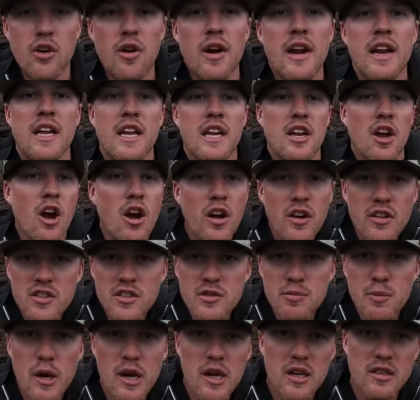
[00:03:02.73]
Cranking
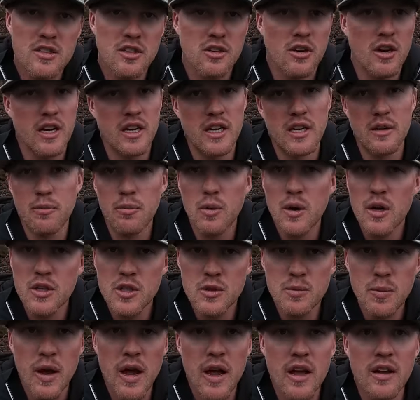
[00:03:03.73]
hard spots, cranking
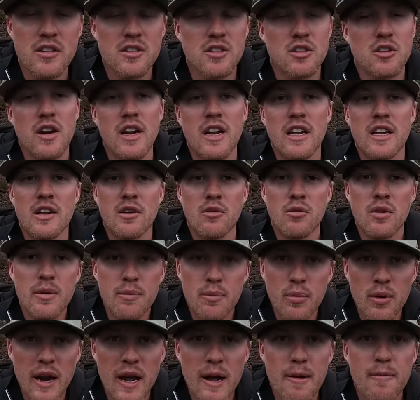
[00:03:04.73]
brush piles, cranking
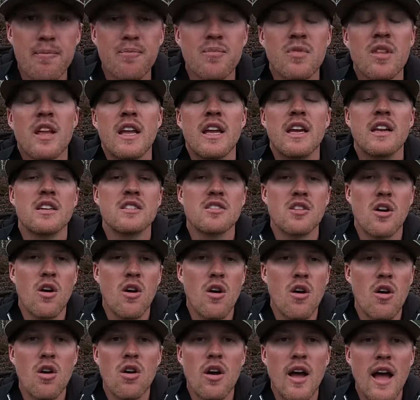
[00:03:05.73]
riprap. It is
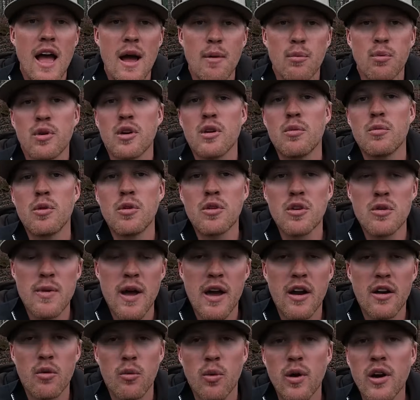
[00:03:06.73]
all applicable no
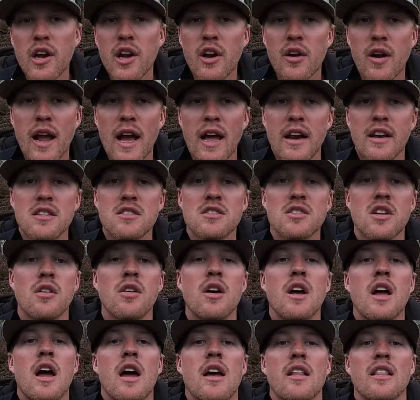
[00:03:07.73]
matter where you're at. And
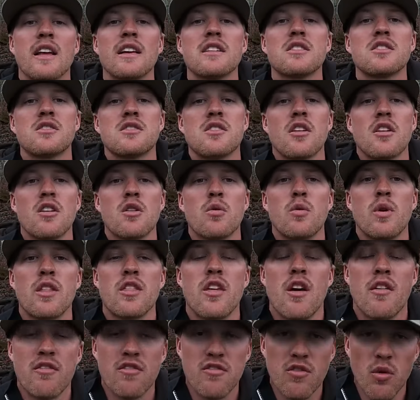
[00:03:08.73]
so let's start
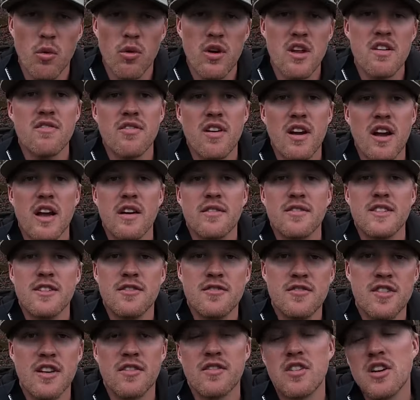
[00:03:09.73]
with 45
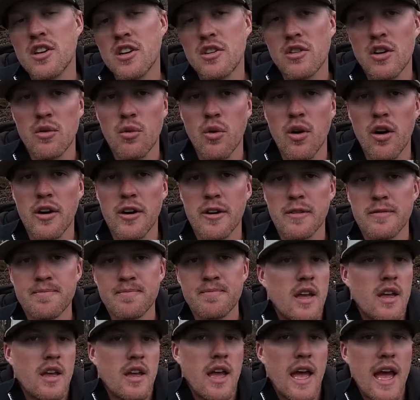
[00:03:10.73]
to 50 degree water.
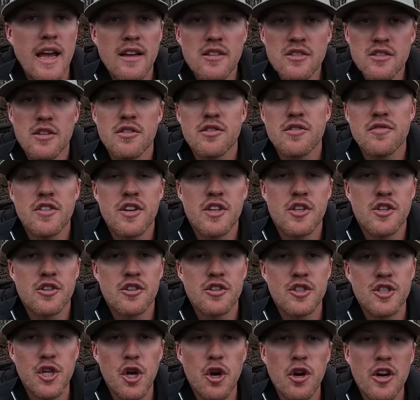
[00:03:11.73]
As those fish
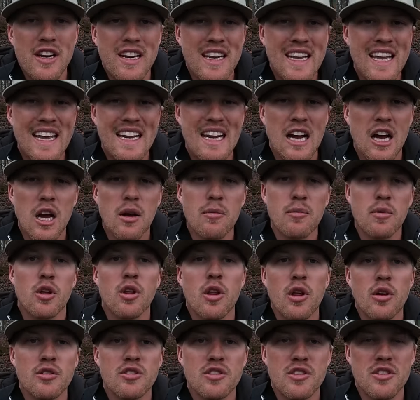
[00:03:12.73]
are starting to get up
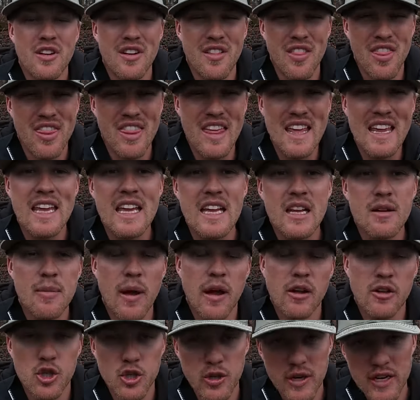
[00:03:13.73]
closer and thinking
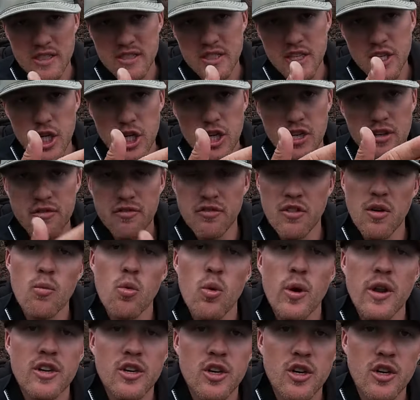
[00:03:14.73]
about transitioning
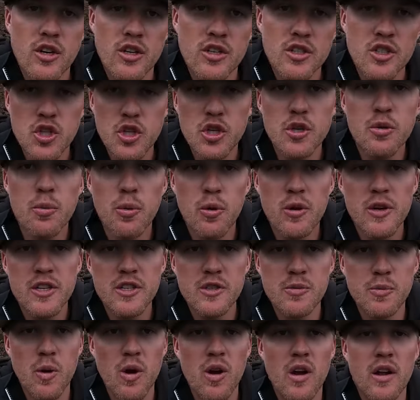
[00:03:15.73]
from winter to
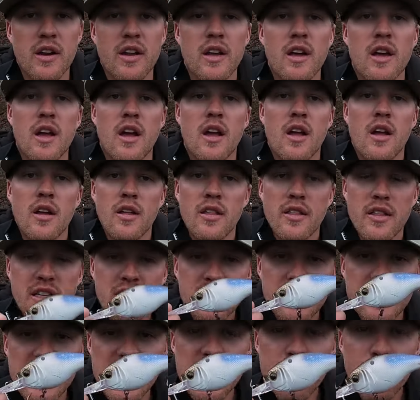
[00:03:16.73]
pre-spawn,
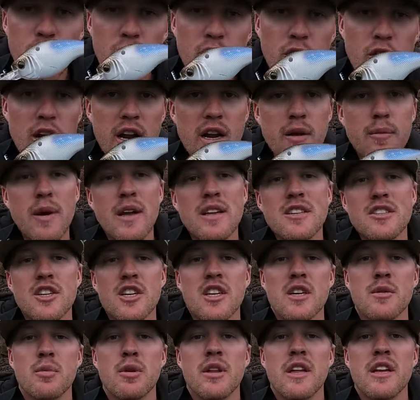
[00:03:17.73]
these deeper crankbaits
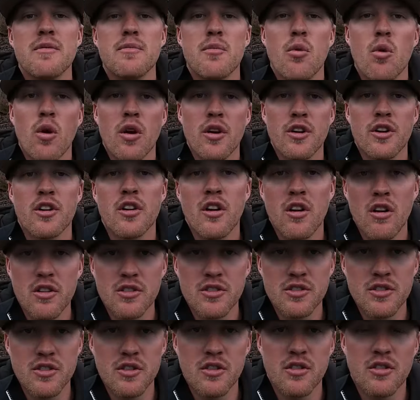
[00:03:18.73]
are going to play more in your
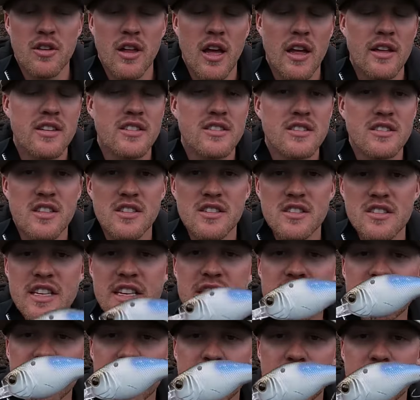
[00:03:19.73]
arsenal. This is a
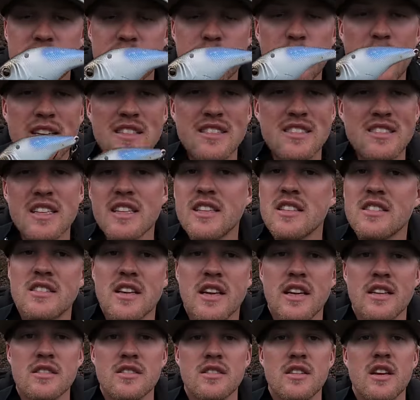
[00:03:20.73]
C series by 6
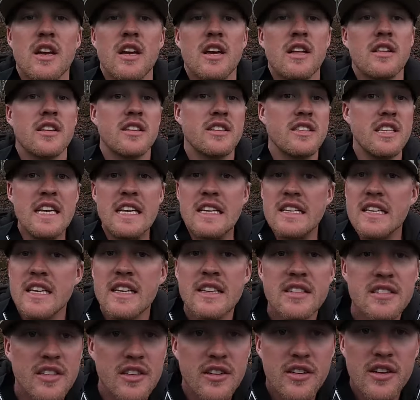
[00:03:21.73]
cents. The
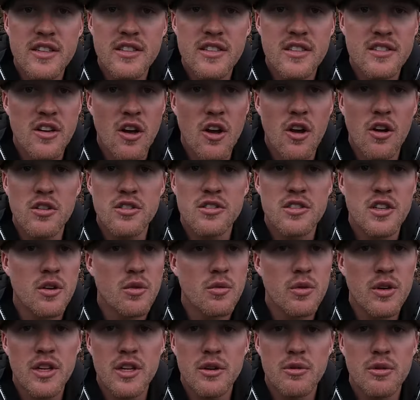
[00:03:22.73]
DT series is
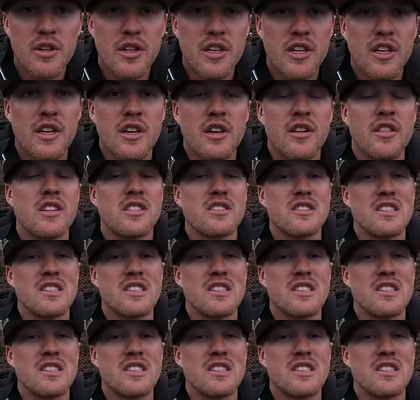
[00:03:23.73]
also really, really good.